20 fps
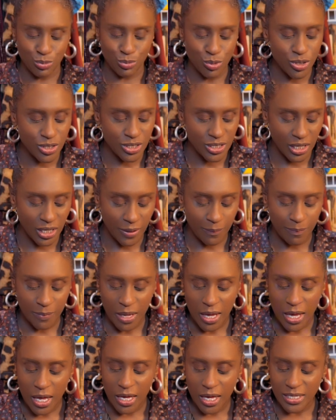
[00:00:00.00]
We'll see,
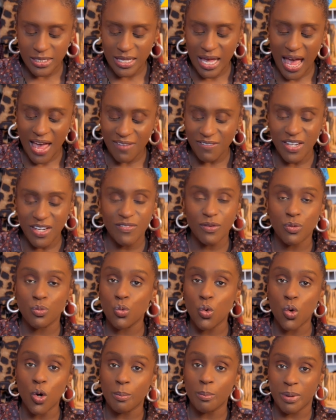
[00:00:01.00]
because I haven't even
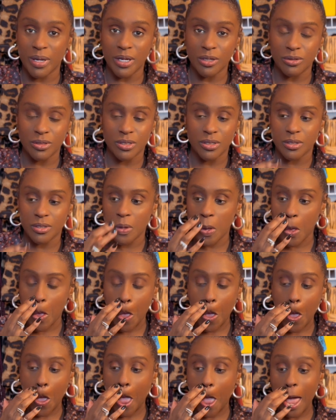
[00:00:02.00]
worn belts.
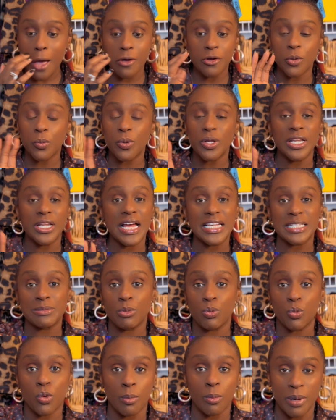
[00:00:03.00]
I don't know when the last time
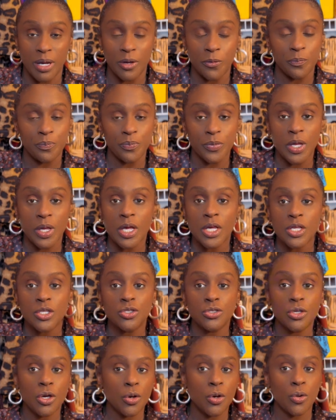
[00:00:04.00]
I wore a belt.
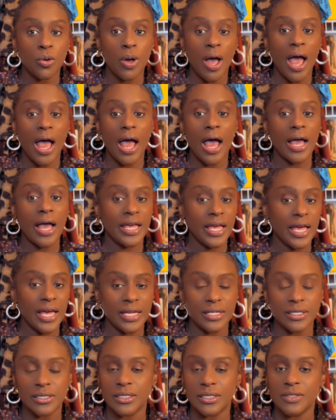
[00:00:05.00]
So
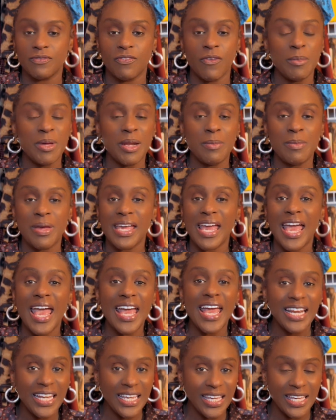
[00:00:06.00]
again, for me to make
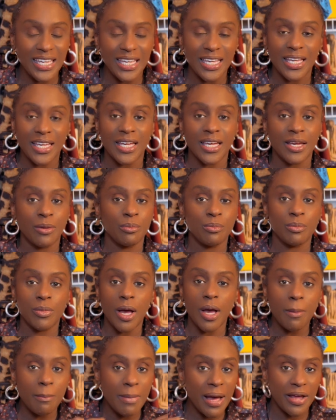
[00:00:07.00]
any
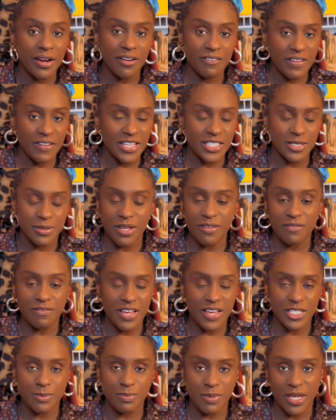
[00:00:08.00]
amount of
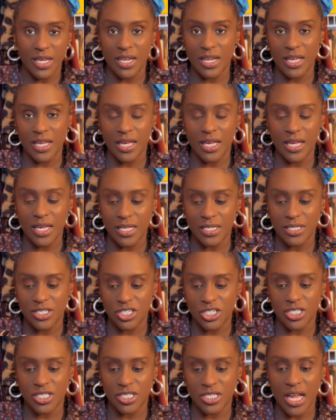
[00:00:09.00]
investment in it is
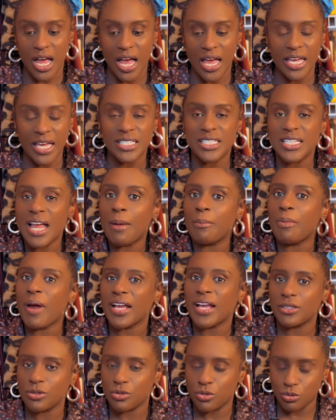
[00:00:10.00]
just not, it's not
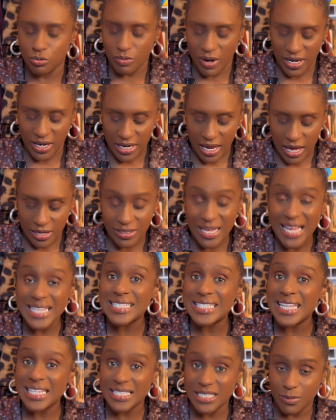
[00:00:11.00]
practical right now. It's not
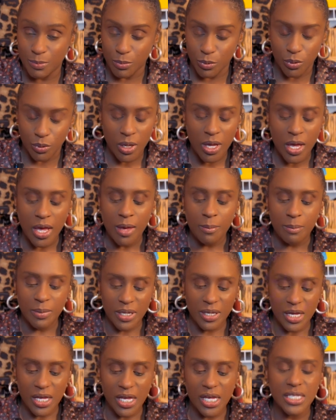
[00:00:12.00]
sensible,
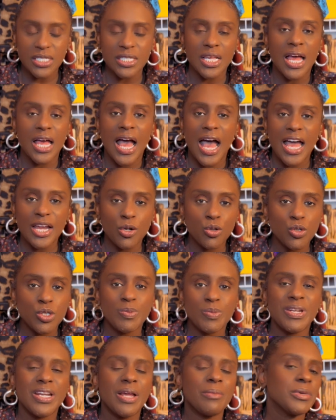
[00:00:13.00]
because I don't
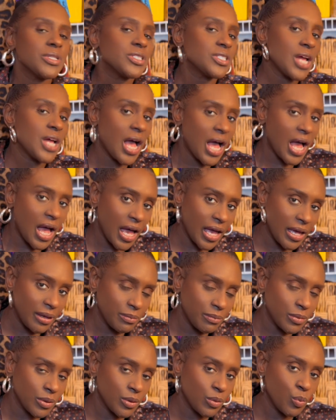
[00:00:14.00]
spend that much
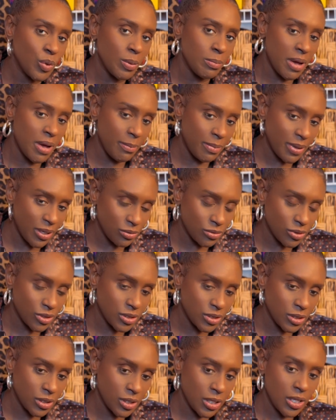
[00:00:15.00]
time with my belts
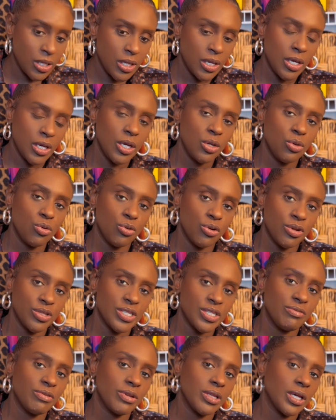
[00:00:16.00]
in order
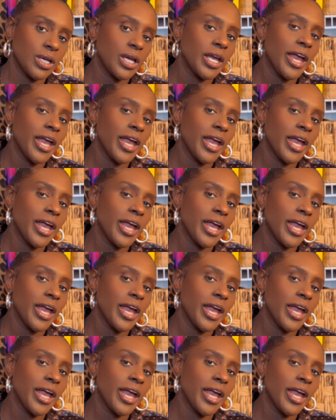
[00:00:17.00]
to really